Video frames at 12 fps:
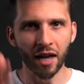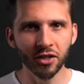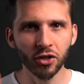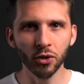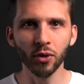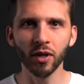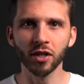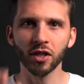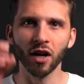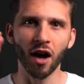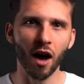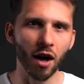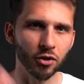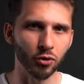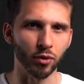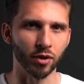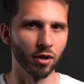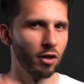And do it
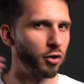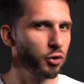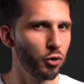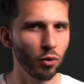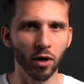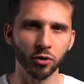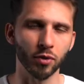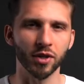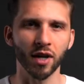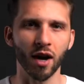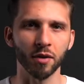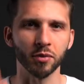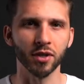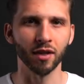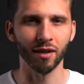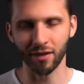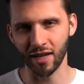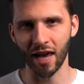100, 200 times
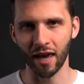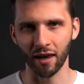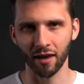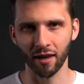a day.